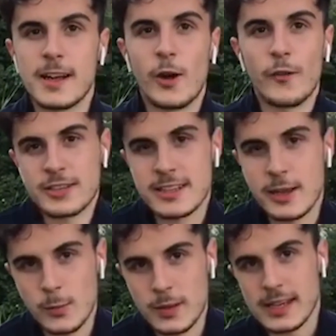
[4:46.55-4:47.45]
Obviously there
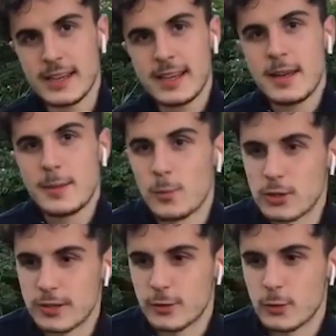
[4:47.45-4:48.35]
will be more
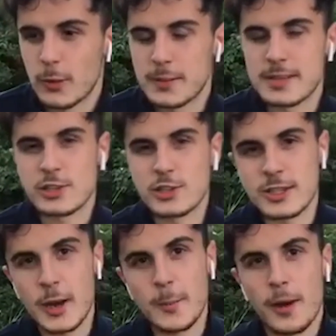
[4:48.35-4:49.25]
difficult competition to
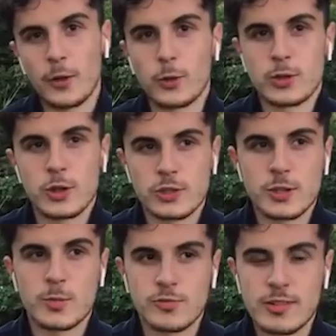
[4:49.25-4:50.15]
come, but I thought
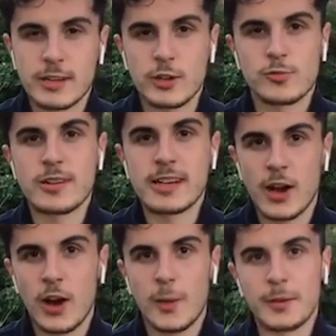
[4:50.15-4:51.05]
Sorensen was really good, really
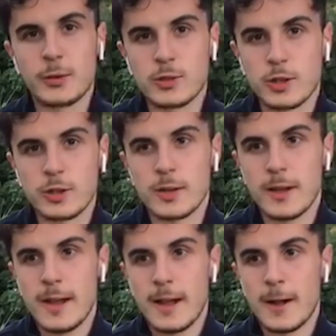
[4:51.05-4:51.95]
calm, and also
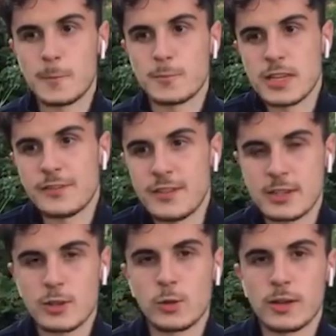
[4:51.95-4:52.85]
really
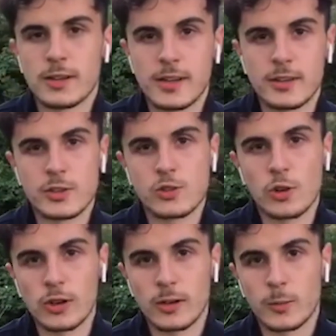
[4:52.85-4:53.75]
physical and
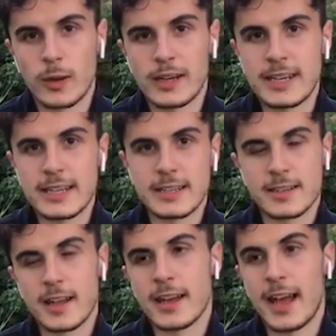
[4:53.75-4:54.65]
strong when needed,
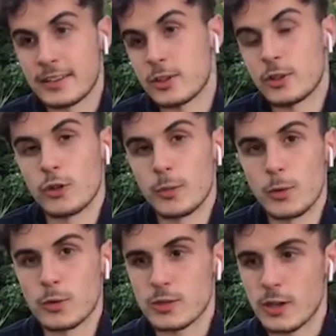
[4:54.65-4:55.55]
and good on the
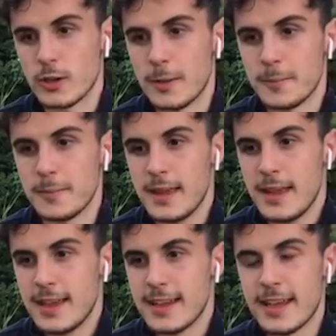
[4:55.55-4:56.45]
ball. So
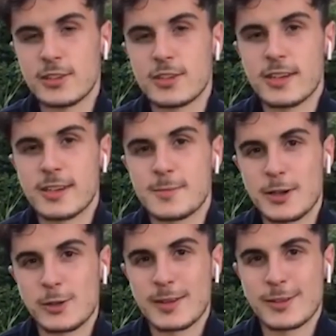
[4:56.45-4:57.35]
just a
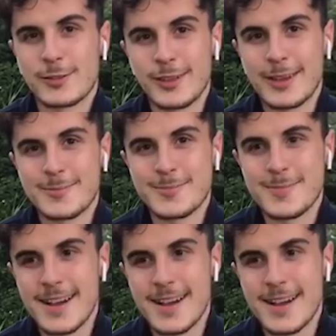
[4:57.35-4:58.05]
special mention for him.